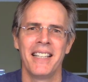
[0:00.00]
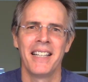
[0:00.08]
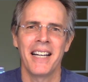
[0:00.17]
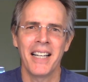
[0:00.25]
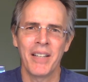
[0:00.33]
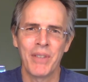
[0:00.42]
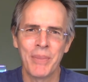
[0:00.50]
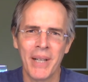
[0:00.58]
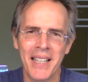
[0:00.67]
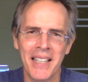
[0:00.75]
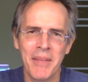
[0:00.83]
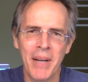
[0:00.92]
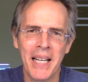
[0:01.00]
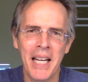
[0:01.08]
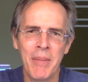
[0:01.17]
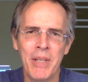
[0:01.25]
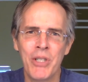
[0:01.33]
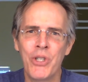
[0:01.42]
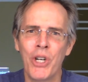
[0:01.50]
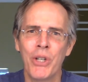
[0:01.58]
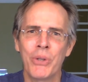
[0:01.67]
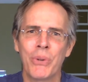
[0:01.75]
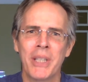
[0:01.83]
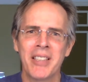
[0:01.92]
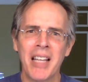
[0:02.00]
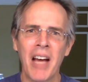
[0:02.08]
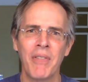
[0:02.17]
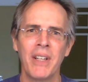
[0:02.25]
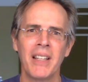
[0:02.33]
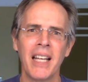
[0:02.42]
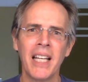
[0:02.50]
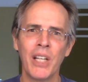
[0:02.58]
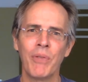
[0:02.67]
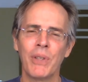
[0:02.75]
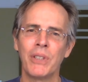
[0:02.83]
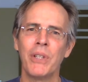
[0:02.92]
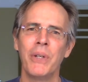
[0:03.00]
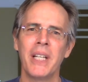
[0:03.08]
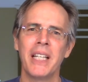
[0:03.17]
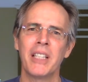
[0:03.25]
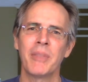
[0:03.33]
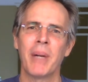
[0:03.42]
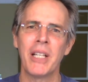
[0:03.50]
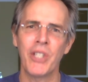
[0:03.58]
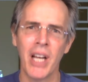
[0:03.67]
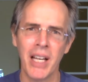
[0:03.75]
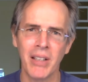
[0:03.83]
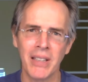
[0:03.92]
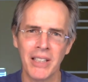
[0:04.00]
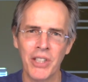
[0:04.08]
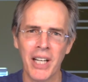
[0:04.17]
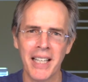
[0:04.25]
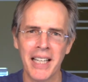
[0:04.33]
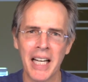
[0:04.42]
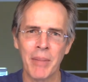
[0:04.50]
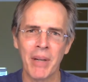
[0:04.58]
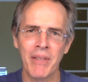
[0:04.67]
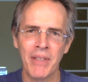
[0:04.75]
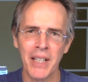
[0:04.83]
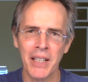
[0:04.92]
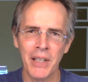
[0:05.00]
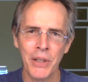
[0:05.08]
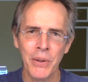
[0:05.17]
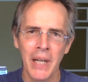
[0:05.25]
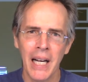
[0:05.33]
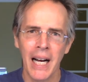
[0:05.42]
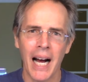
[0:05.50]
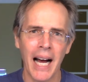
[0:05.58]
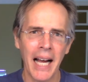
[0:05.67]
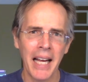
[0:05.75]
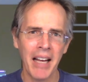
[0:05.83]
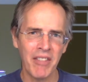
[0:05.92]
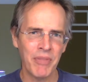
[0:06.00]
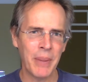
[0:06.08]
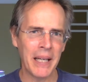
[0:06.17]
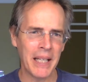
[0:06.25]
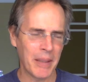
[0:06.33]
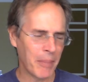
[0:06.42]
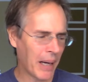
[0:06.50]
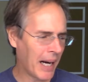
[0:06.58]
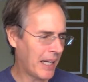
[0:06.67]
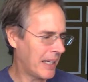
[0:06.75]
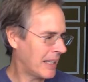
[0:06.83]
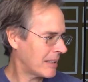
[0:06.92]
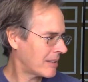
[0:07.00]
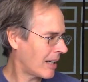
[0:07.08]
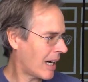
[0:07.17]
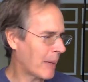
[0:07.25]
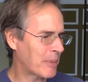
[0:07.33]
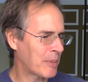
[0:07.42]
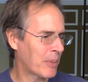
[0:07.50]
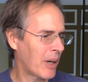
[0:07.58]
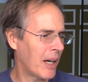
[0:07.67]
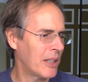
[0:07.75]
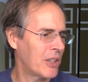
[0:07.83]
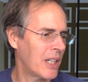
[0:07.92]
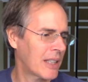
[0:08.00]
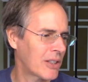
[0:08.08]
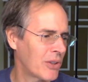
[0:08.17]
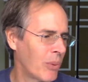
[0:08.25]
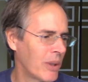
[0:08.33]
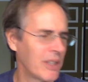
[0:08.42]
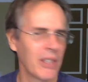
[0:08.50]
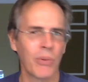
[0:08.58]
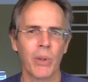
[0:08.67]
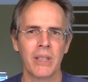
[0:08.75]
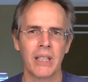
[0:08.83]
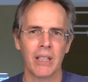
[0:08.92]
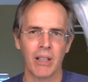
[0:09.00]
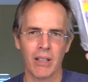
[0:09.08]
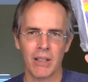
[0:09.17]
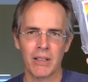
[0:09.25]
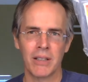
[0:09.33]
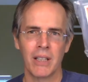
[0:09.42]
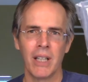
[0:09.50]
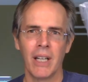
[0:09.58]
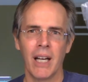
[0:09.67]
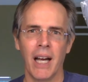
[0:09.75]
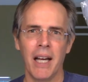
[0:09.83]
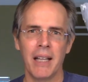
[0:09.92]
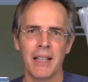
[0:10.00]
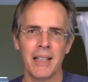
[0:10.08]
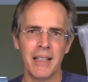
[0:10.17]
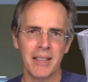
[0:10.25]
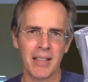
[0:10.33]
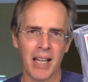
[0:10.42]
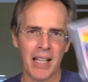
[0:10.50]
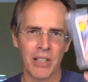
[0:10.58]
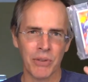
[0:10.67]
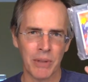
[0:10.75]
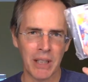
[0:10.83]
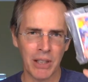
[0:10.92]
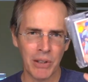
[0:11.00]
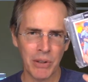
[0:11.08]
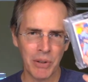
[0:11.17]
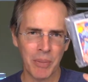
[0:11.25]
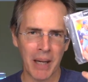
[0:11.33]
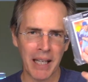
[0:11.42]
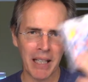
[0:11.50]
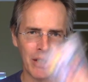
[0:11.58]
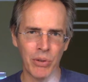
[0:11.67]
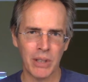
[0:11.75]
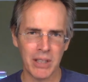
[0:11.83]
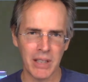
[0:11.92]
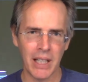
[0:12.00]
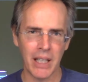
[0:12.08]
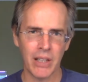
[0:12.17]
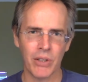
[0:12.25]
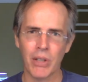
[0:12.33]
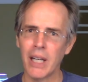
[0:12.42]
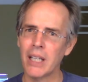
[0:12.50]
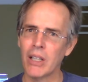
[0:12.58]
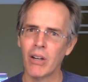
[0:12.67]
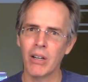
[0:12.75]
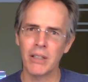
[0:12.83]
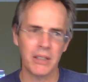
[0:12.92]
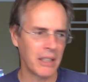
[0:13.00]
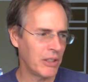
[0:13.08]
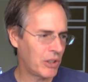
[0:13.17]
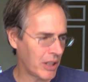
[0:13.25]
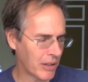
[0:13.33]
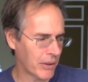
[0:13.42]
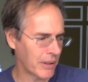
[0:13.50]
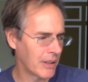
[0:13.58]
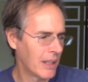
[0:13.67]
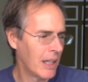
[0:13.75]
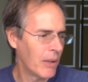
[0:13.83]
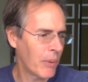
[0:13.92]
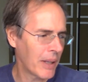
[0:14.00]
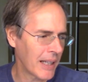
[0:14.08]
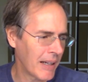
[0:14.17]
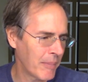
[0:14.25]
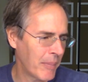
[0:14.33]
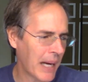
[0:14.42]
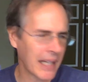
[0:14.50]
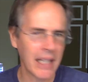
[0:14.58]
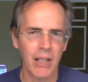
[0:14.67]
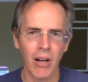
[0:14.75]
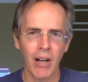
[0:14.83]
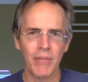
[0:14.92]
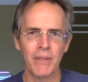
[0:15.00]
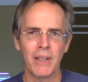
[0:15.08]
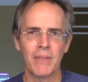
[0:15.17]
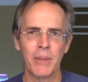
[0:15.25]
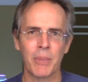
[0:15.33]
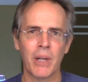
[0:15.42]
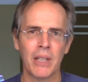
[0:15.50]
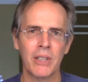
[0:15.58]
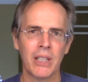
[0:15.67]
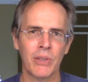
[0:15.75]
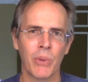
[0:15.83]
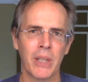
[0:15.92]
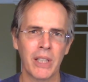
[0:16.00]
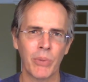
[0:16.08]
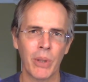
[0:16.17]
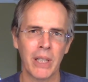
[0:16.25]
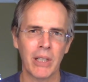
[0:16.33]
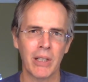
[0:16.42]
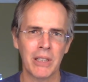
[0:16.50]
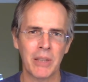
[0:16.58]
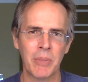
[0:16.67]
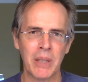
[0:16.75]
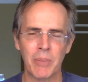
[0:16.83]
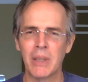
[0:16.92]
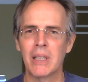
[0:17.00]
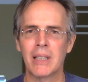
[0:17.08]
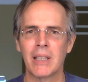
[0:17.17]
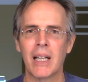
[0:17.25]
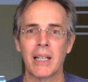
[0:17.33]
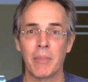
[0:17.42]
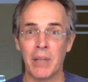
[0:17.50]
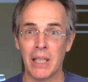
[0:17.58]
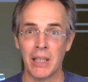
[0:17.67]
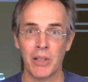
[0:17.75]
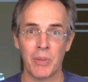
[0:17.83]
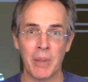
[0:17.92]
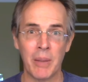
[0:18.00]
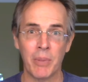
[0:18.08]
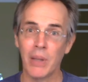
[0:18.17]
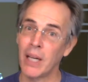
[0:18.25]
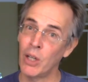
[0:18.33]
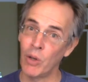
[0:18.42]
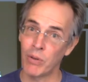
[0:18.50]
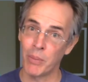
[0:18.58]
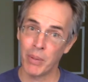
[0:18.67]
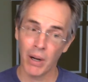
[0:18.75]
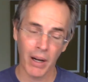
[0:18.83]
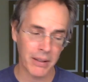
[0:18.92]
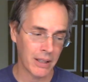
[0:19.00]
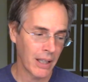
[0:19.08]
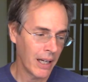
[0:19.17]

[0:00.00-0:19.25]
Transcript: Hi everybody, my name is Joe Grisaffi. Thank you for tuning into my channel and checking out my video. I have been buying Topps Project 2020 cards, and this has renewed my interest in trading cards in general. While I'm backing off of the Project 2020 cards a bit because like many other people, I overbought,